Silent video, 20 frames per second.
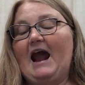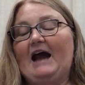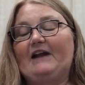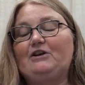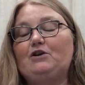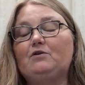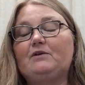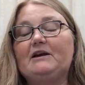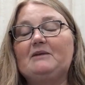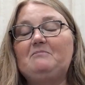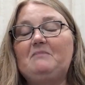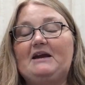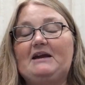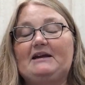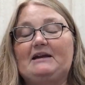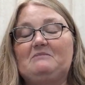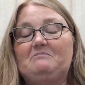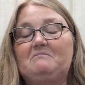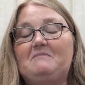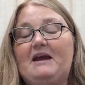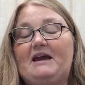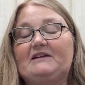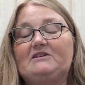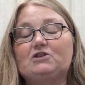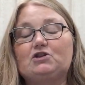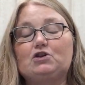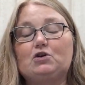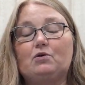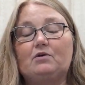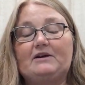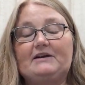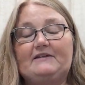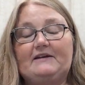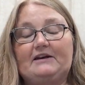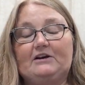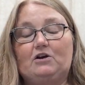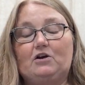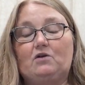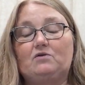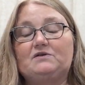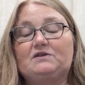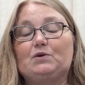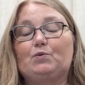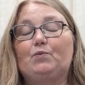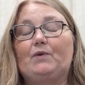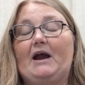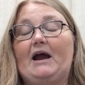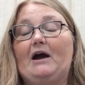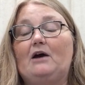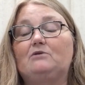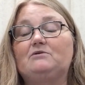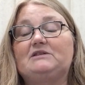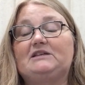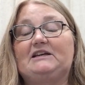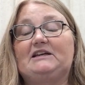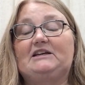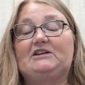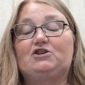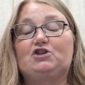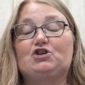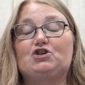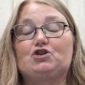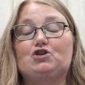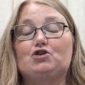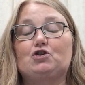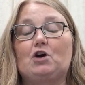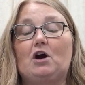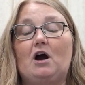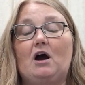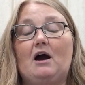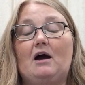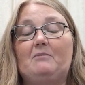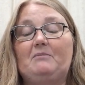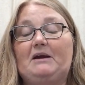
And you can make it mandatory that it goes around each straw.